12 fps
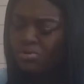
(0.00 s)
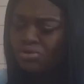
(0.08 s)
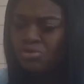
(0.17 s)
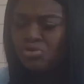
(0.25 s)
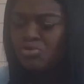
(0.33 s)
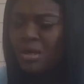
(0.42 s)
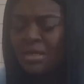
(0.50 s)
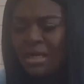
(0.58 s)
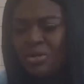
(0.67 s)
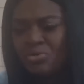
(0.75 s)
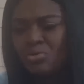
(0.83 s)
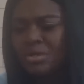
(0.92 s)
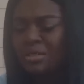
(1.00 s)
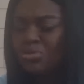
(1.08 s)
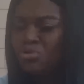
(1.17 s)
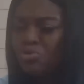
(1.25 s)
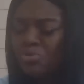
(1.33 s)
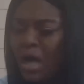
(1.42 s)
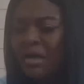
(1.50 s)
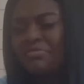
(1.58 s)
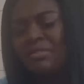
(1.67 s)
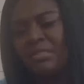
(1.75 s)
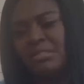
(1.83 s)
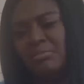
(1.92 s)
you and I know that you
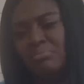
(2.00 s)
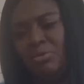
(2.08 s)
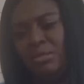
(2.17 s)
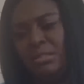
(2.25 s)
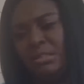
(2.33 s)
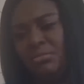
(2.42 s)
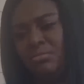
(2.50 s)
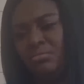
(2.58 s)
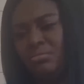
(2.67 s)
have this money?